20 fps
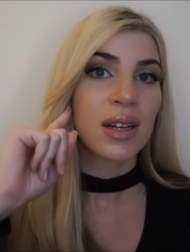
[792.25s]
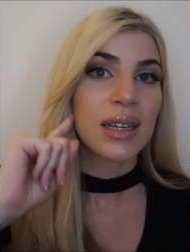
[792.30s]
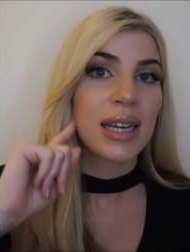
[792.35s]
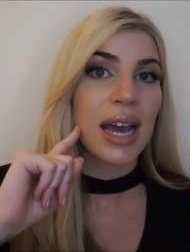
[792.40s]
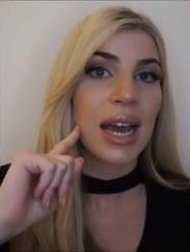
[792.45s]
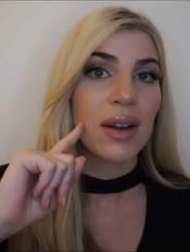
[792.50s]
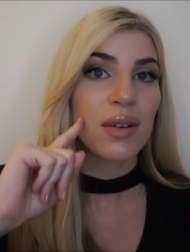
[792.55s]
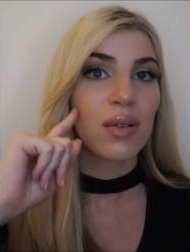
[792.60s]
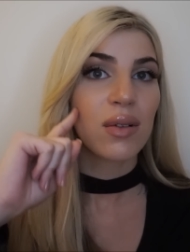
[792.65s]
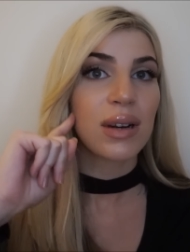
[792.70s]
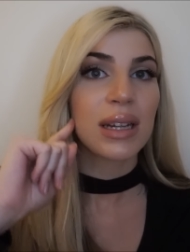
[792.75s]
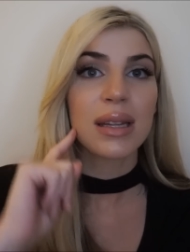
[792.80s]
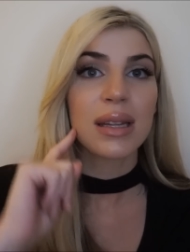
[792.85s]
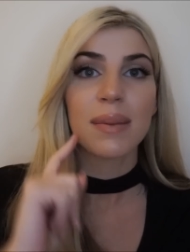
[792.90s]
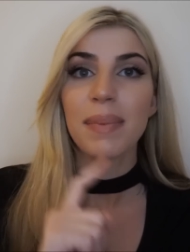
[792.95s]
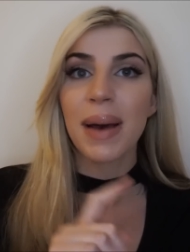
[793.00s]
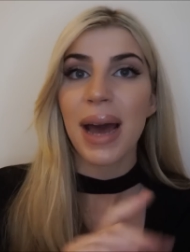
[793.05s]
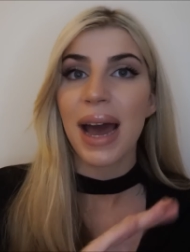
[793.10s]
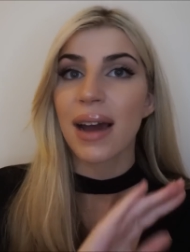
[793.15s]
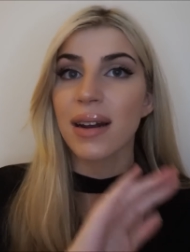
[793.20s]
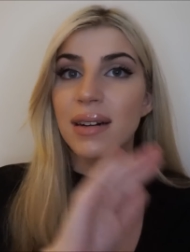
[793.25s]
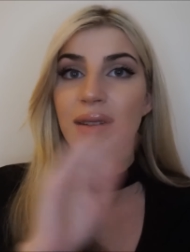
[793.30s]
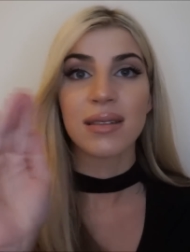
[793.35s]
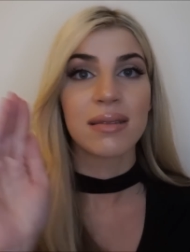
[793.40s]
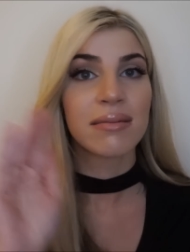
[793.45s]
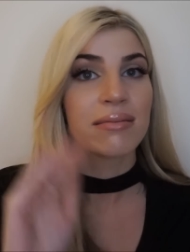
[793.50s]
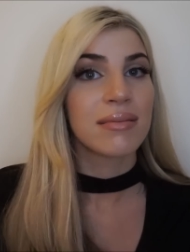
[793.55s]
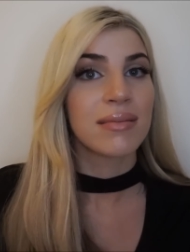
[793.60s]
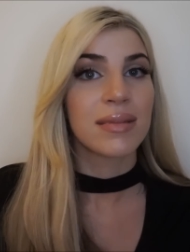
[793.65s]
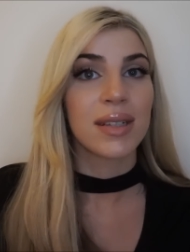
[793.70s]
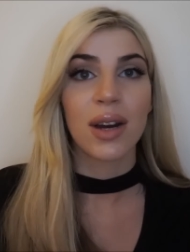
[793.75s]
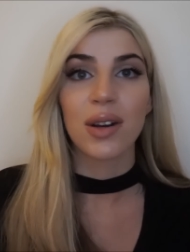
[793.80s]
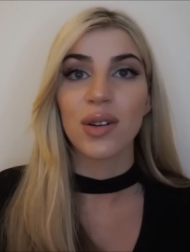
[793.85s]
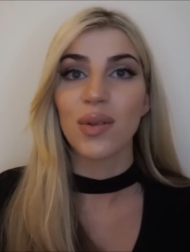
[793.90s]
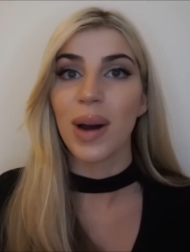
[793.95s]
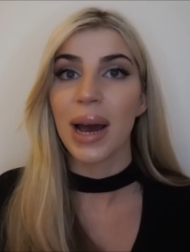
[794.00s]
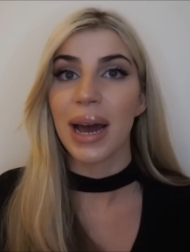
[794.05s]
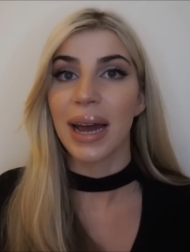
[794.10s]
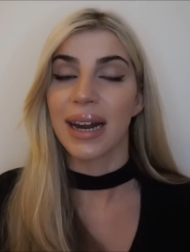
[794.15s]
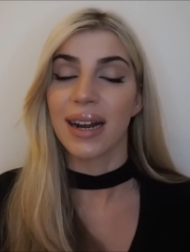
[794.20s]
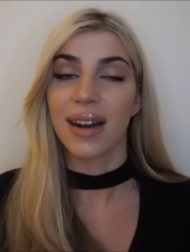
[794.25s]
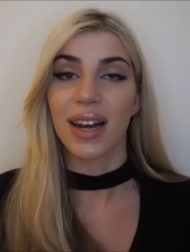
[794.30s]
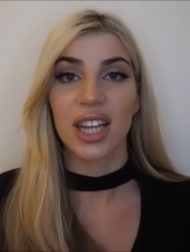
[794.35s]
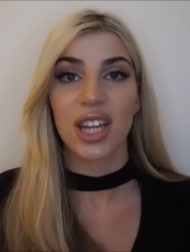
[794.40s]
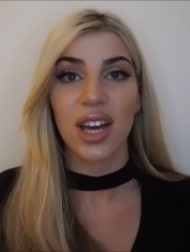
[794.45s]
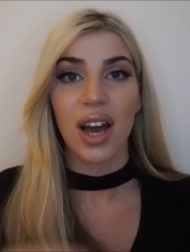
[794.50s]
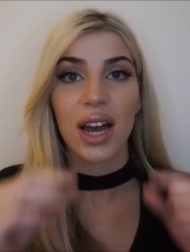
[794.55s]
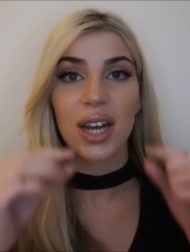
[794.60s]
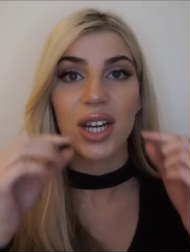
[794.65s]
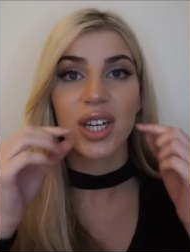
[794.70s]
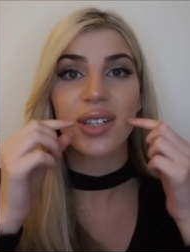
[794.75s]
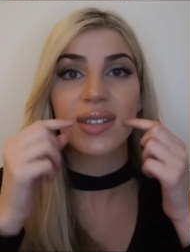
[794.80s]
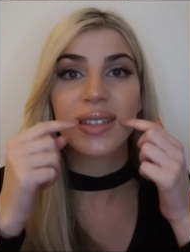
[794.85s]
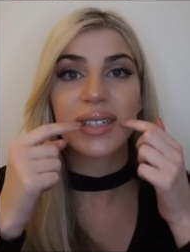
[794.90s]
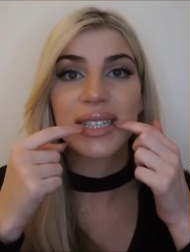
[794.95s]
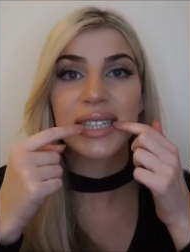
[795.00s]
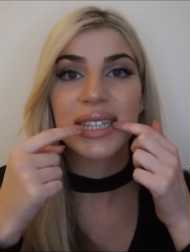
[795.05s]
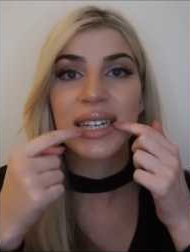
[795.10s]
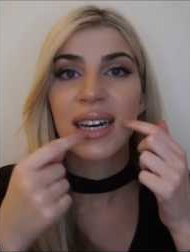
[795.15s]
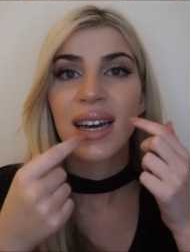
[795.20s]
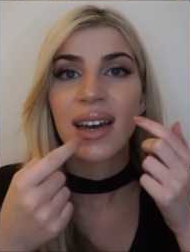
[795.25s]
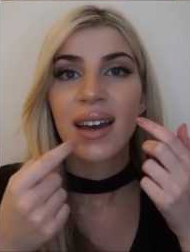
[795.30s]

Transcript: Getting all in the back, no way. Like I couldn't,